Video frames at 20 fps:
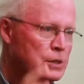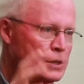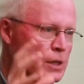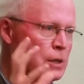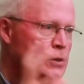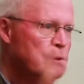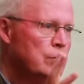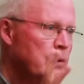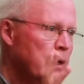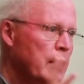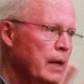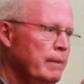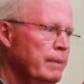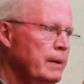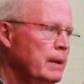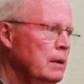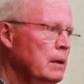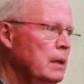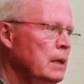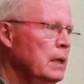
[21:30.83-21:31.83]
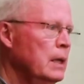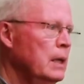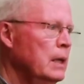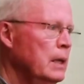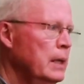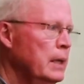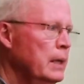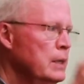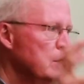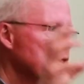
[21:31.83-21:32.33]
Social capital
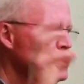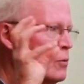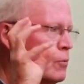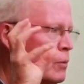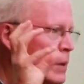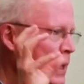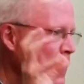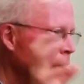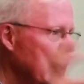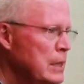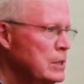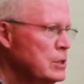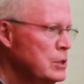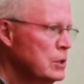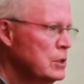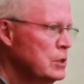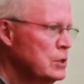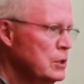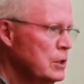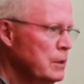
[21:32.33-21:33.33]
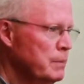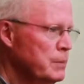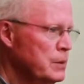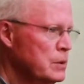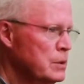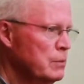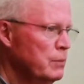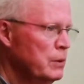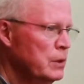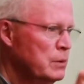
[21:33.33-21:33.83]
is
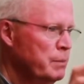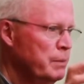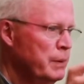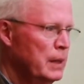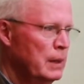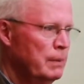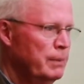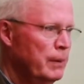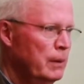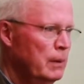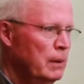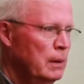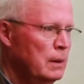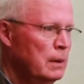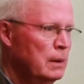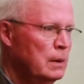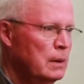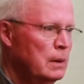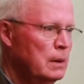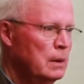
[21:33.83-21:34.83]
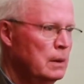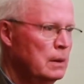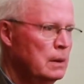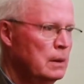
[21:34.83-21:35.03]
relationships with people